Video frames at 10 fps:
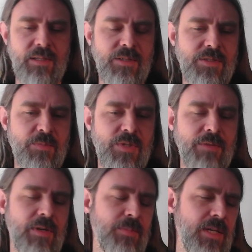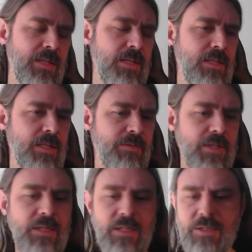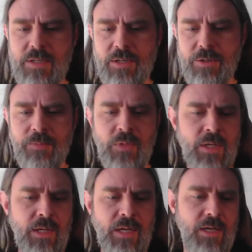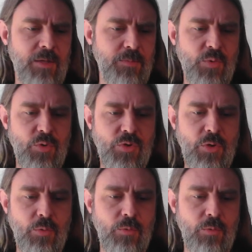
some stuff I made in Affinity Designer. So